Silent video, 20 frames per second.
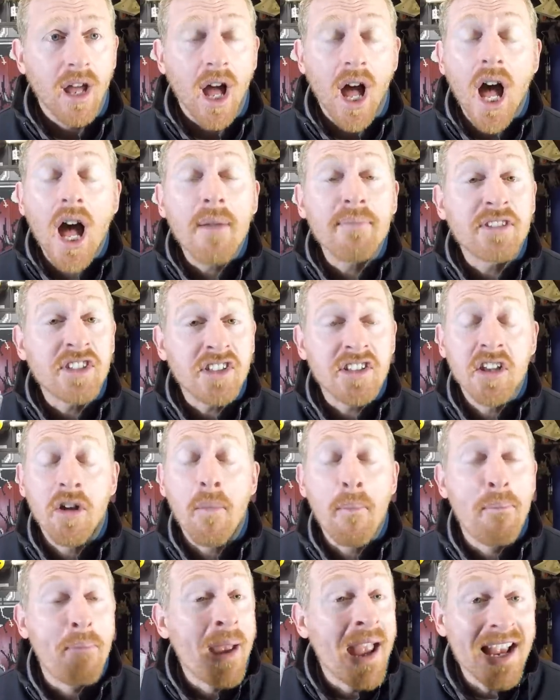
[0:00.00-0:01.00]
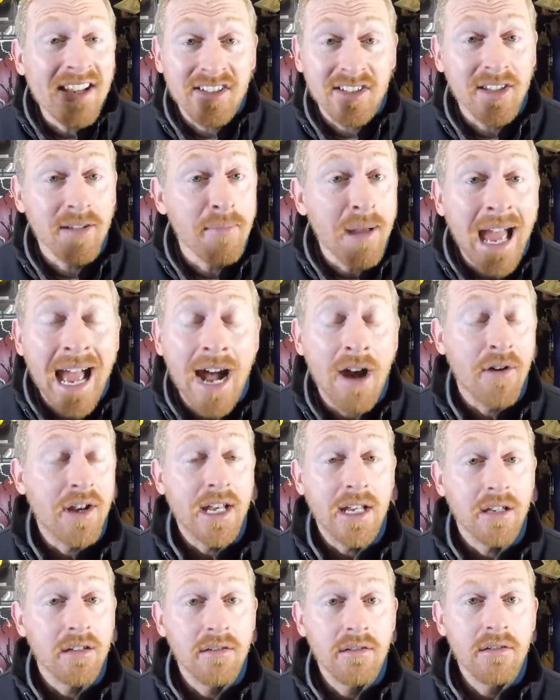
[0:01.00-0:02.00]
I'm still pissed about
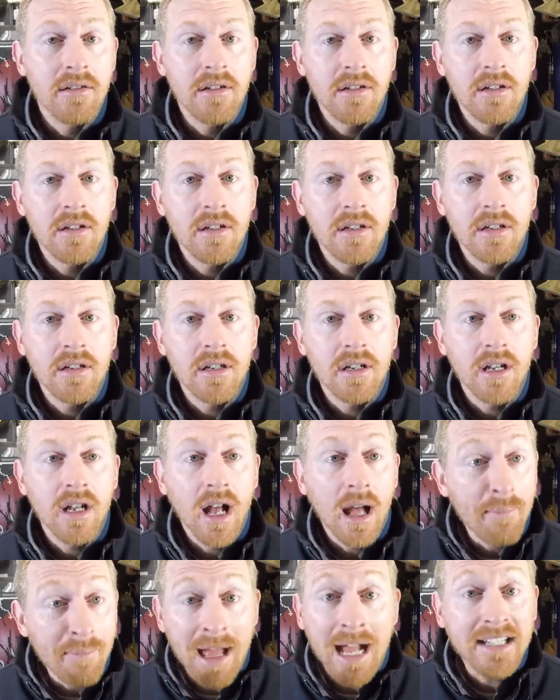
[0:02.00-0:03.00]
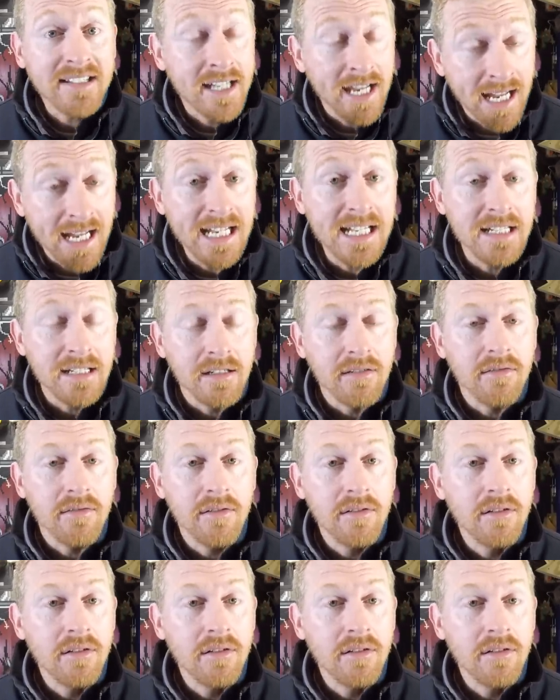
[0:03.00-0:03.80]
it. I'm not kidding.